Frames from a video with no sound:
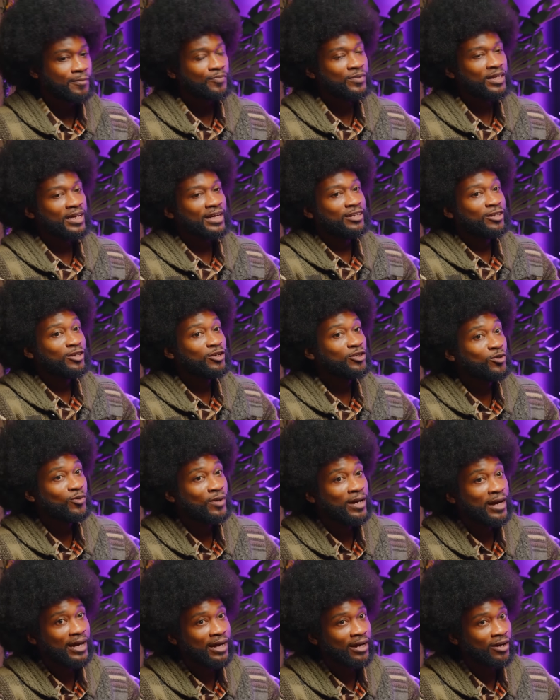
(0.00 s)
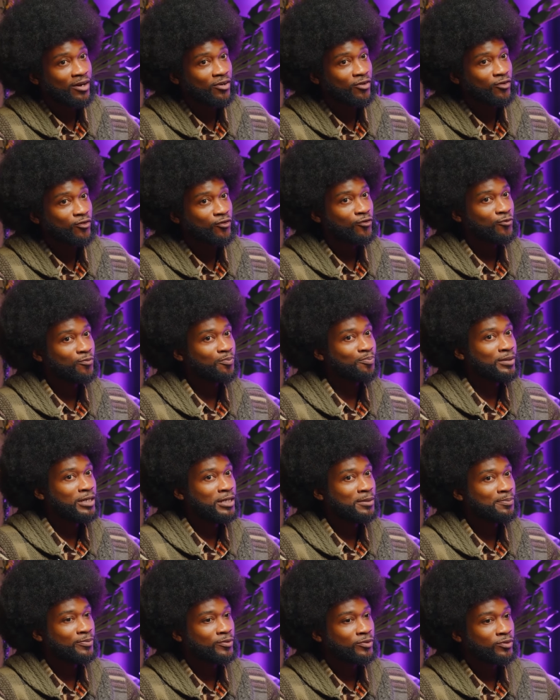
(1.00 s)
And then you have
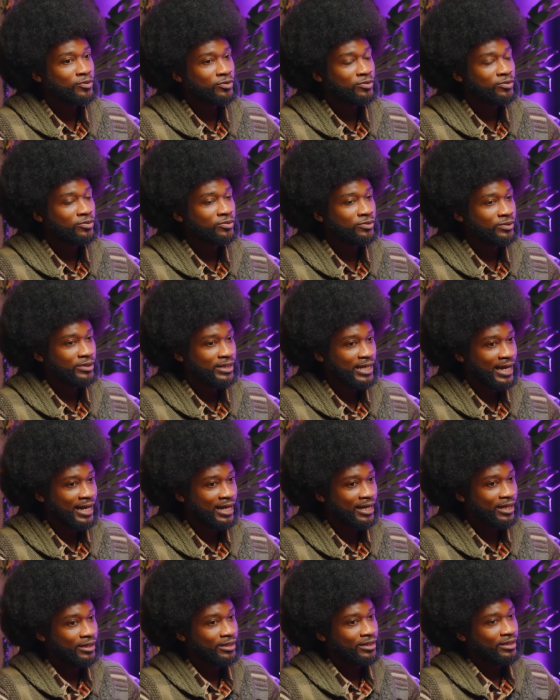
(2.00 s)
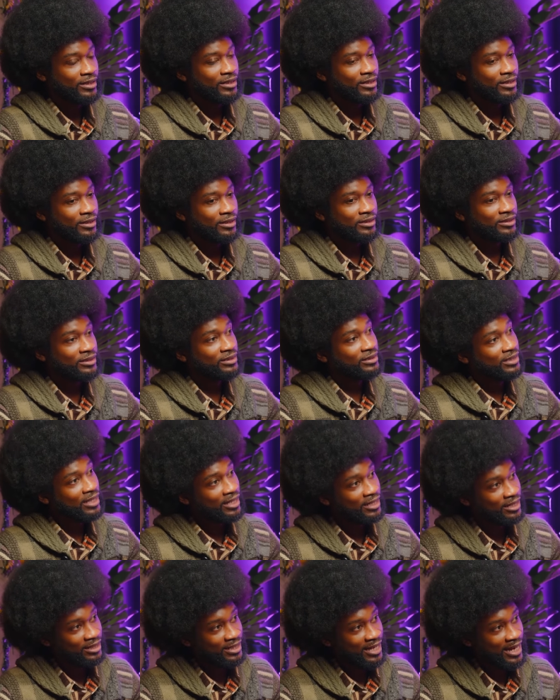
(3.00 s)
people that
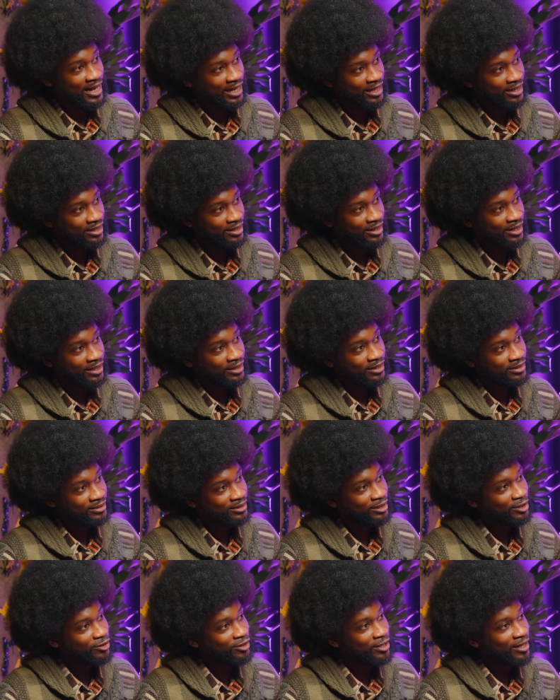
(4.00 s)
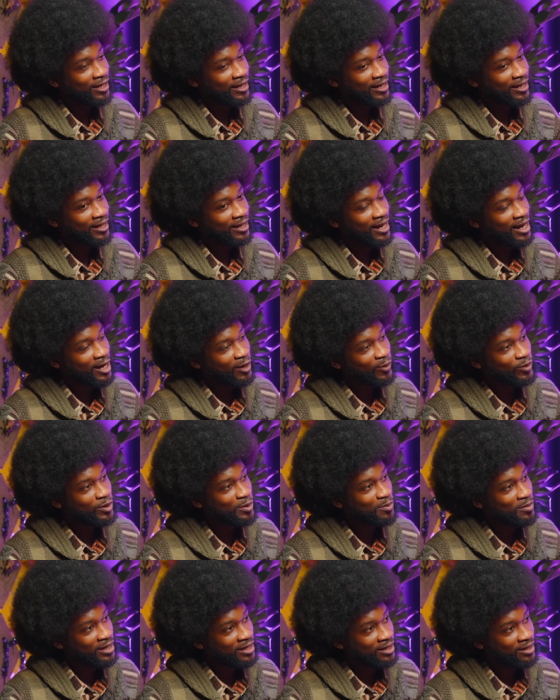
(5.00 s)
study that and then say, okay, I want to
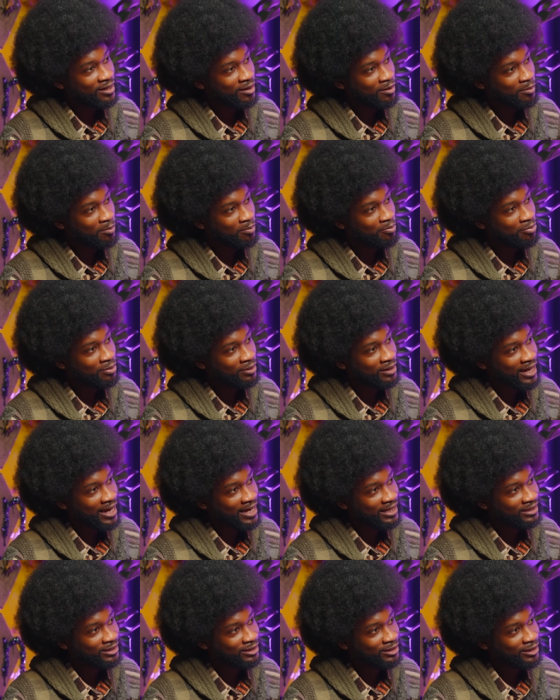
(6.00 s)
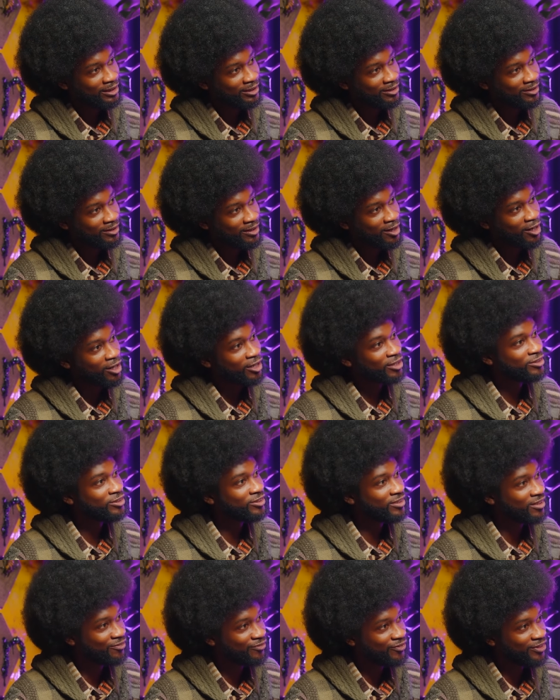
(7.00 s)
make a plastic husk
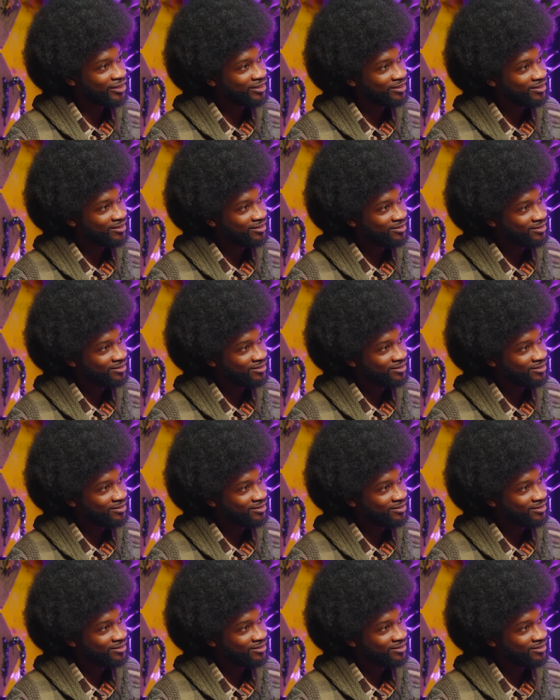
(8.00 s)
of it